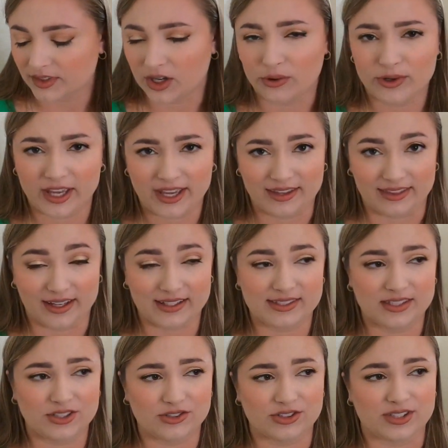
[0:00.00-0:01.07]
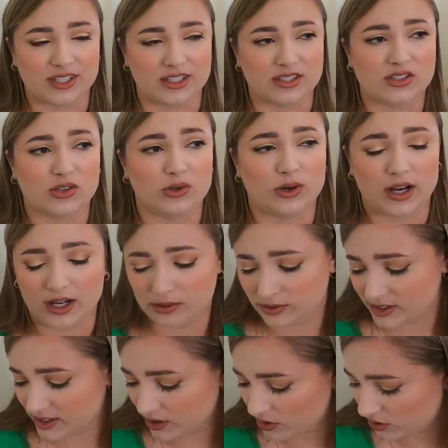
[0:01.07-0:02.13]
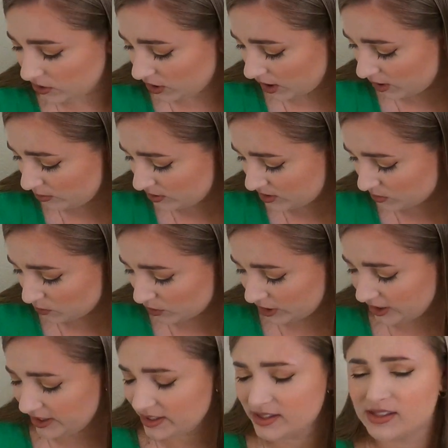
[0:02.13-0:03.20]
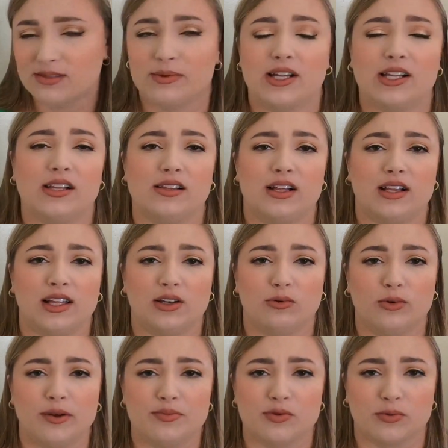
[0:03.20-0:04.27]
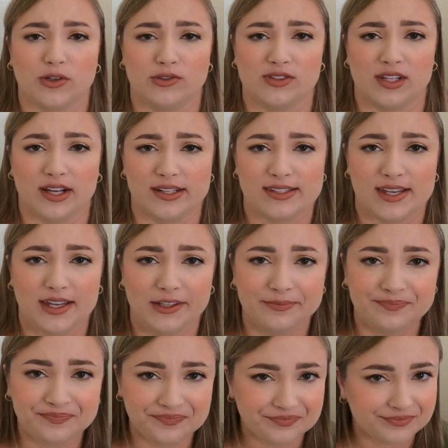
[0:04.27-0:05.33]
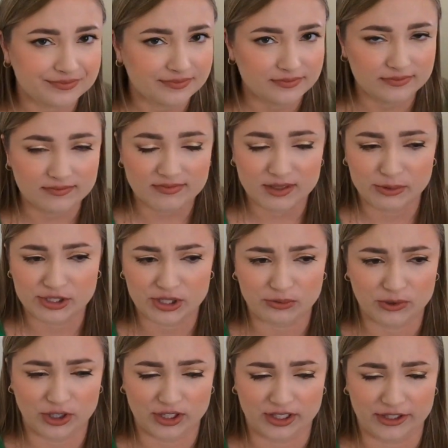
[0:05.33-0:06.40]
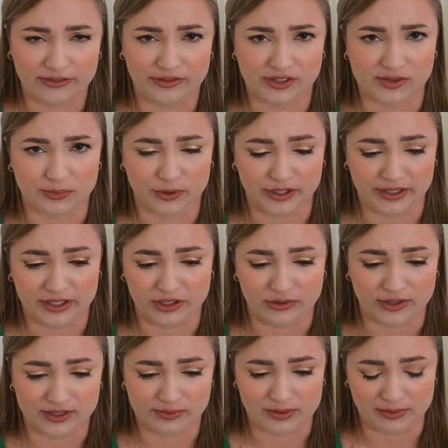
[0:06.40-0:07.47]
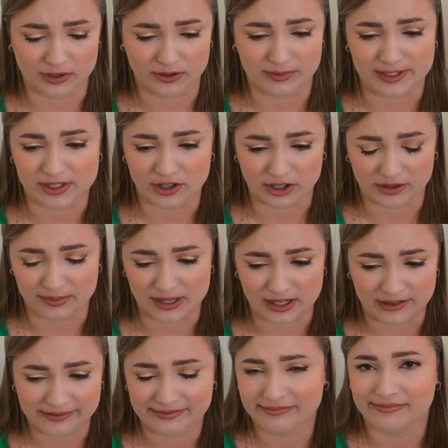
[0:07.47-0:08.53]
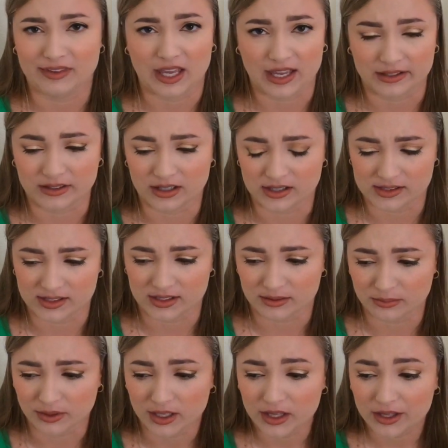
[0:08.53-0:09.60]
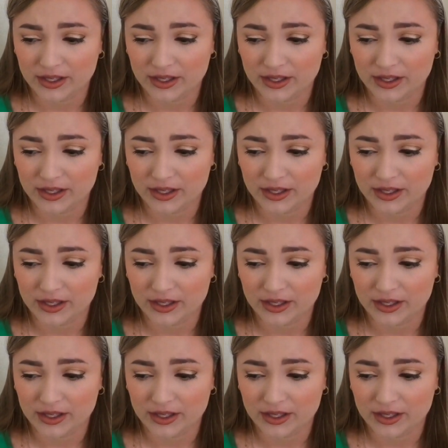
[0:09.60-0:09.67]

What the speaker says: Okay, that's interesting. So I was wanting it to smell a lot like Whipped Rose Latte, which I wore a lot over the spring, and you guys probably heard me talk about ad nauseum.